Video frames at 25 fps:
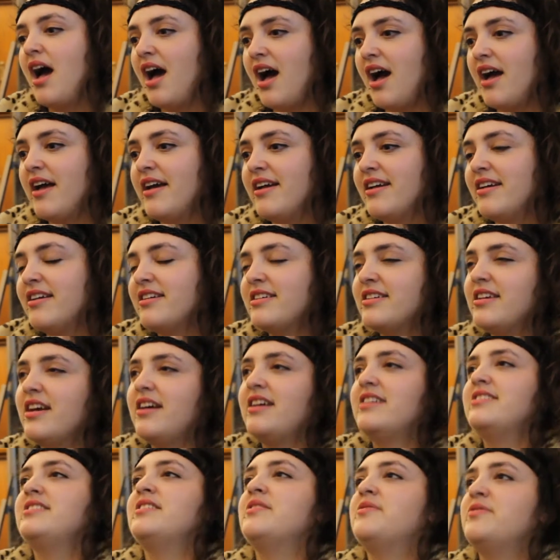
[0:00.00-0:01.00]

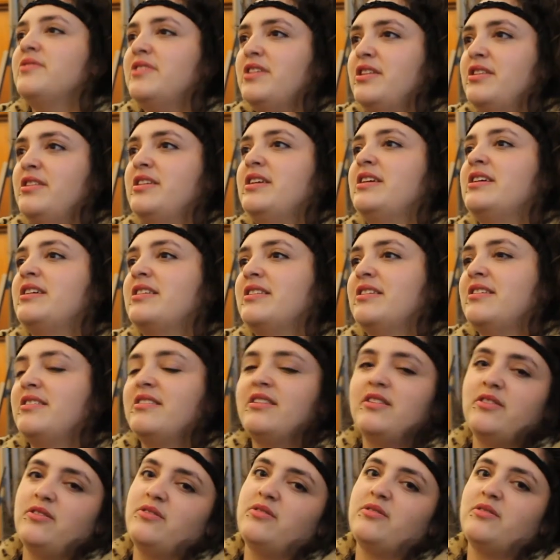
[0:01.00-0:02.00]
I definitely think
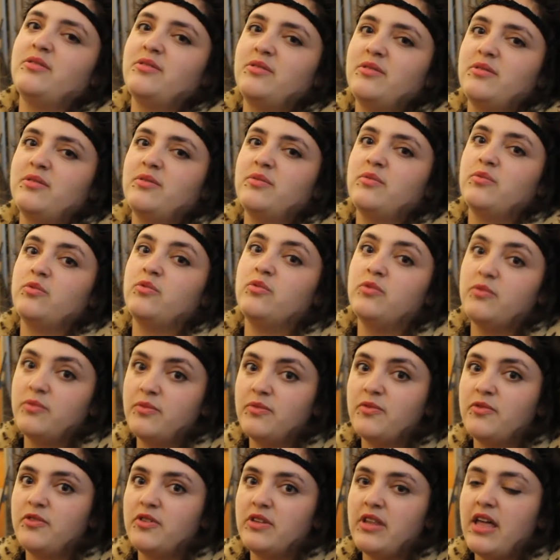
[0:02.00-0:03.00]
that there's
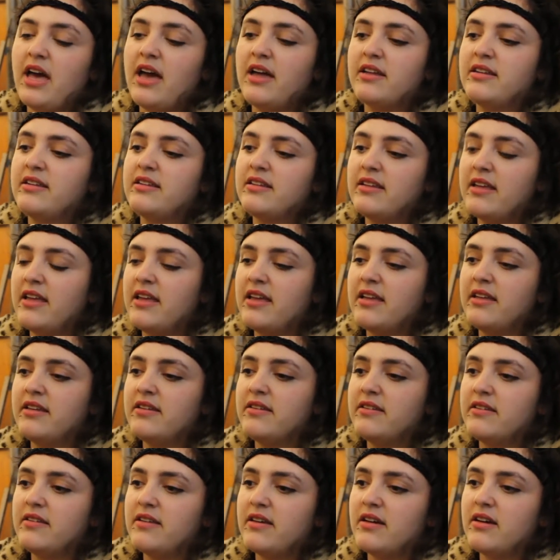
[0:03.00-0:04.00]
room for that,
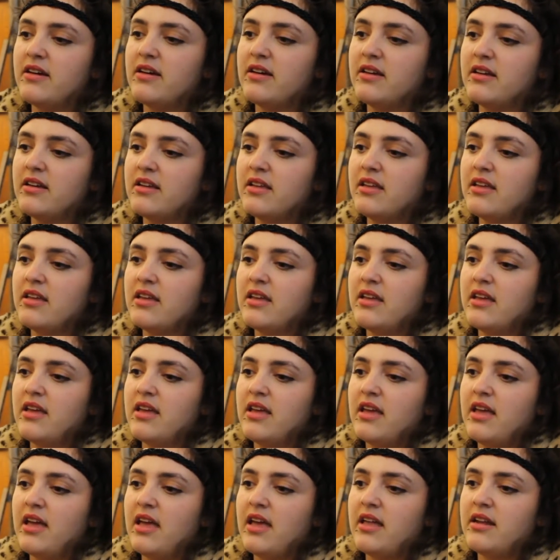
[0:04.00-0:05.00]
and
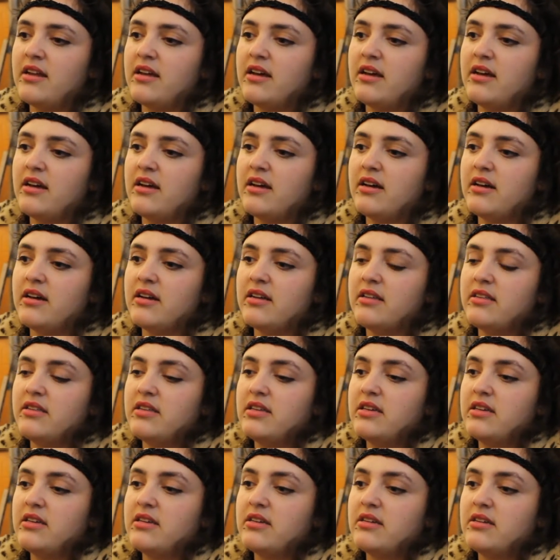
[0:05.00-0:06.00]
I
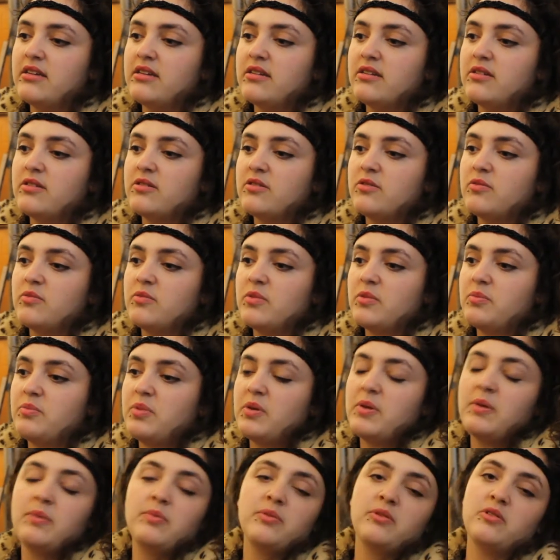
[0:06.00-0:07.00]
think
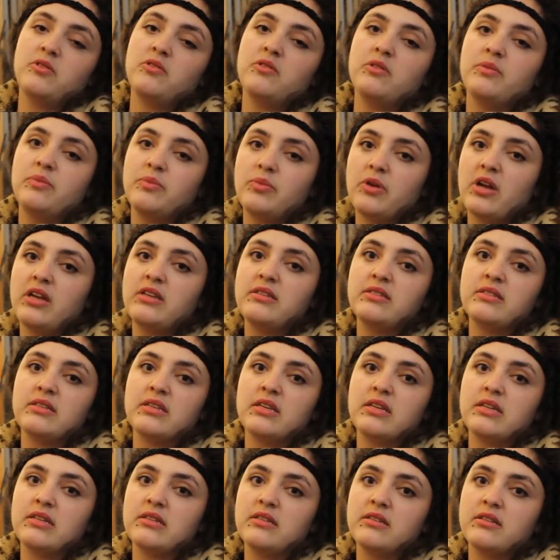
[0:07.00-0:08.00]
people are
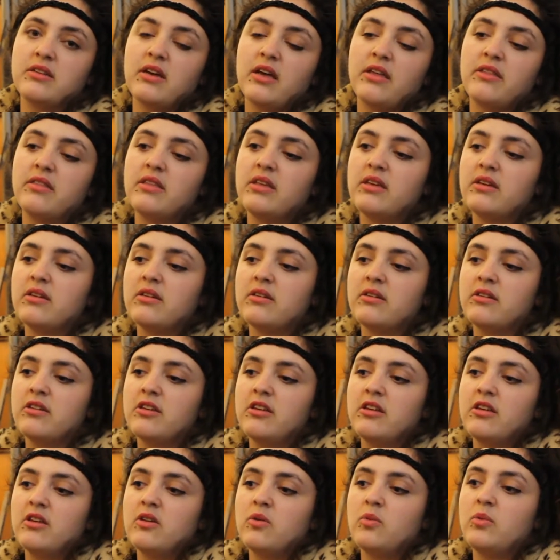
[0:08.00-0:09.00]
embracing it. I think
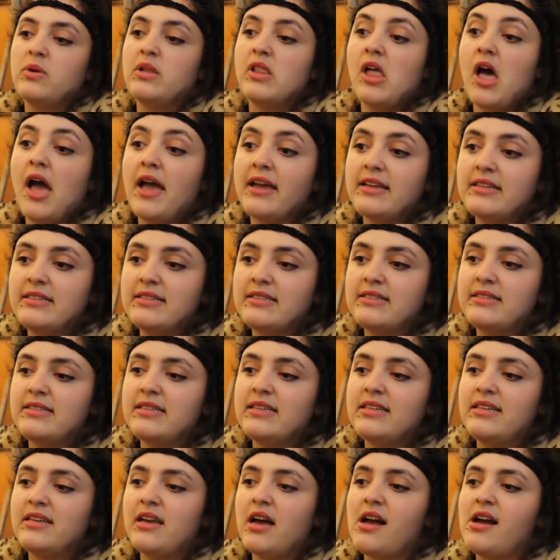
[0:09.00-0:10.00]
we like to
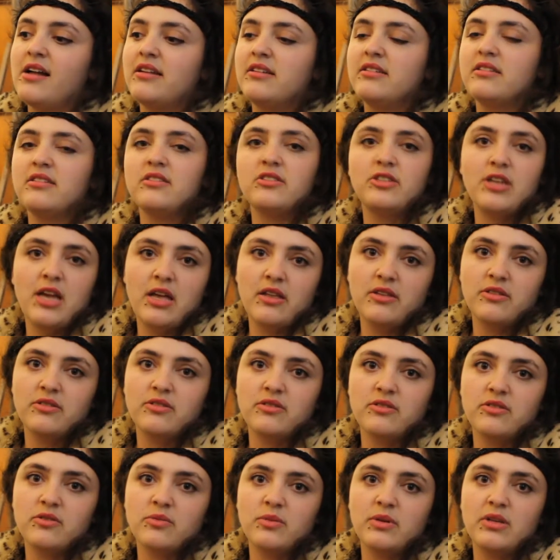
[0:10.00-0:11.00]
see artists
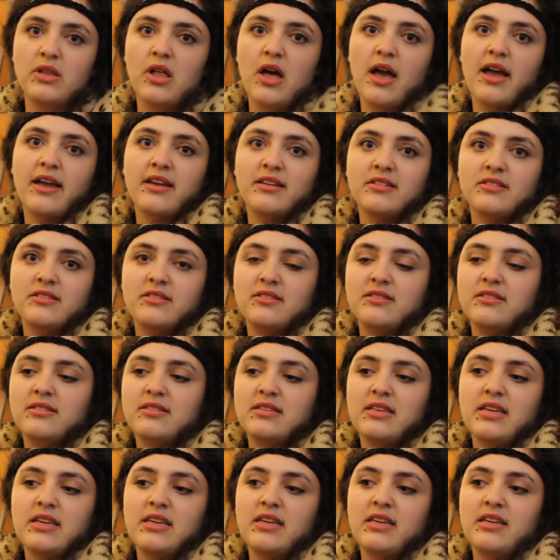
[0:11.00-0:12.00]
challenge. We like to
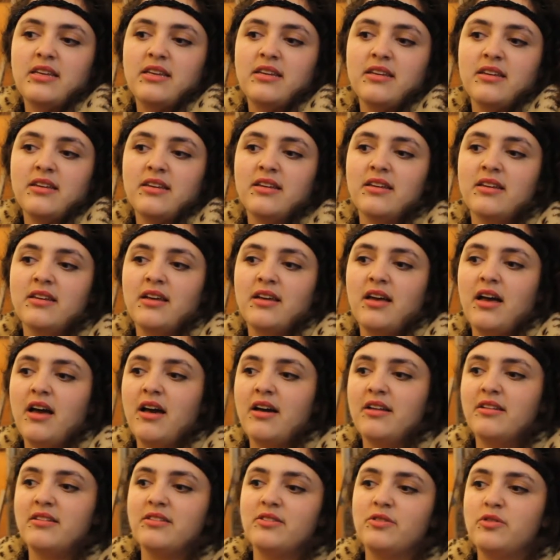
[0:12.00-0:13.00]
see
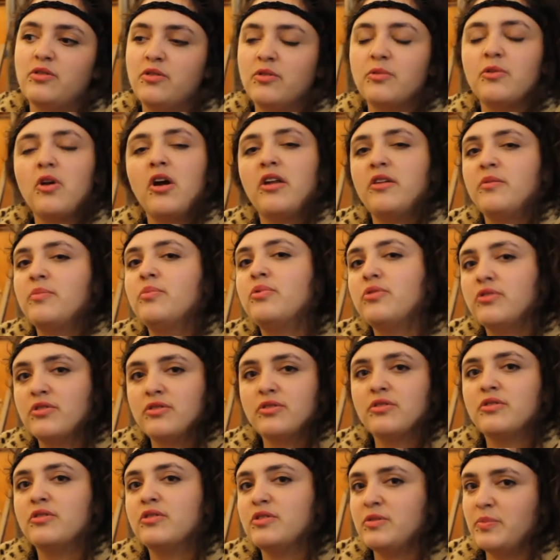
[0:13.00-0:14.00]
artists, you know, kind of
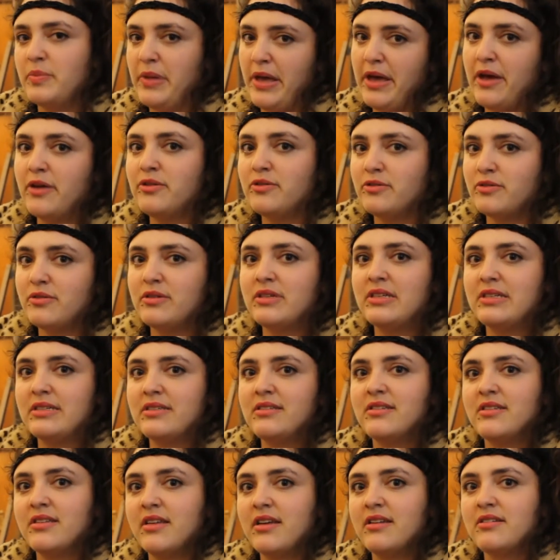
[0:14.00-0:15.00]
push those
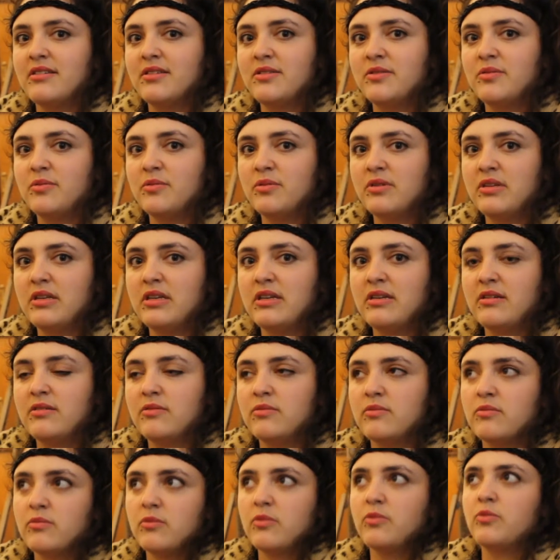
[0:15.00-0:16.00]
boundaries.
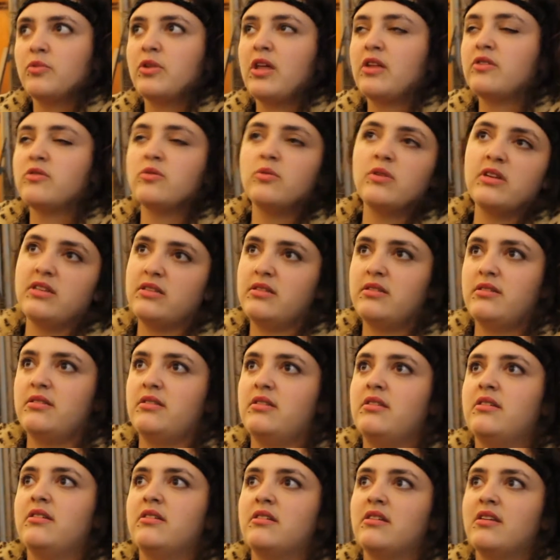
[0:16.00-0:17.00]
That's always
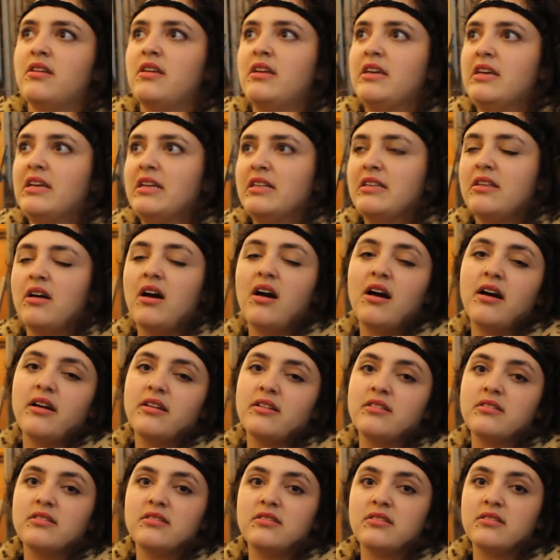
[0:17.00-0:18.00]
the
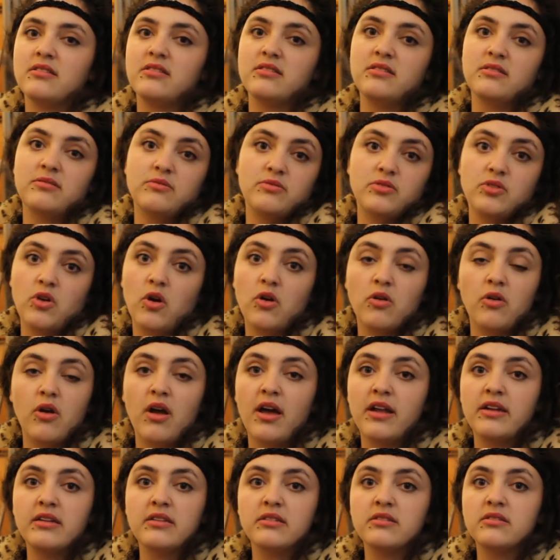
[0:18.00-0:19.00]
artists and
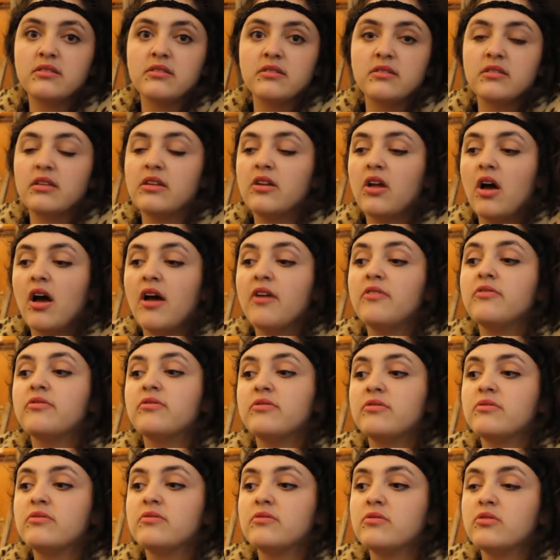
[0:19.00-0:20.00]
songwriters that I've,
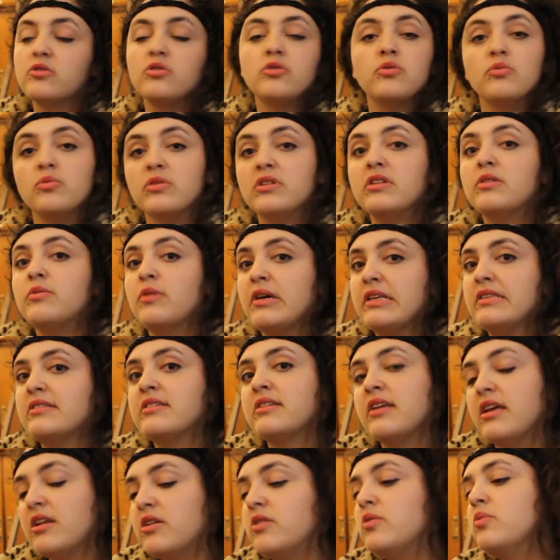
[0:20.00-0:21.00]
you know, really
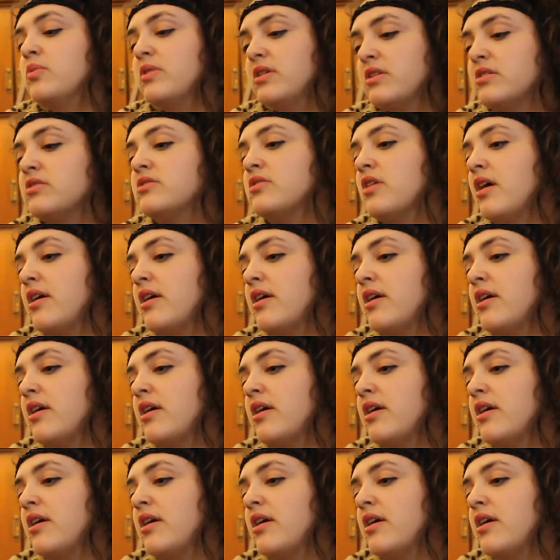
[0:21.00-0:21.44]
resonated with.